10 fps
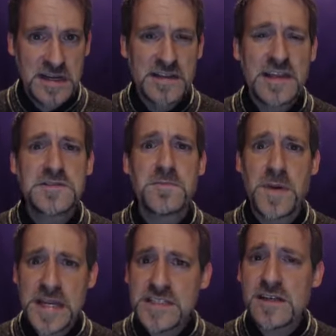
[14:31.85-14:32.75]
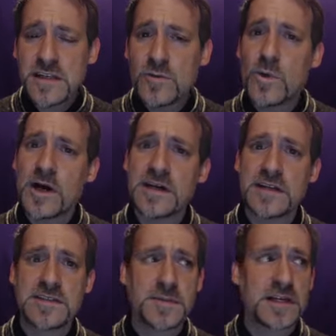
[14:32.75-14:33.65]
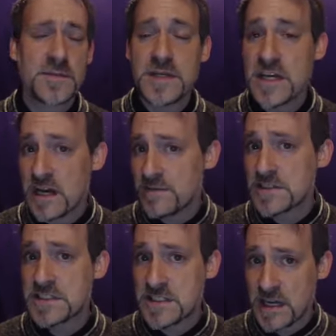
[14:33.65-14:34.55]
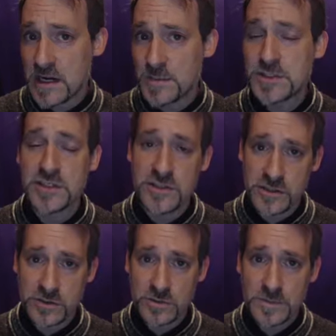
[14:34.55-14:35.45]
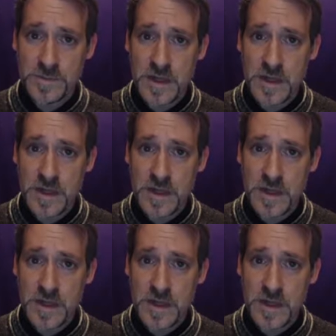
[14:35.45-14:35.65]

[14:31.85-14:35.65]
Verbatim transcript: And that's basically what something like a beehive is set up to do.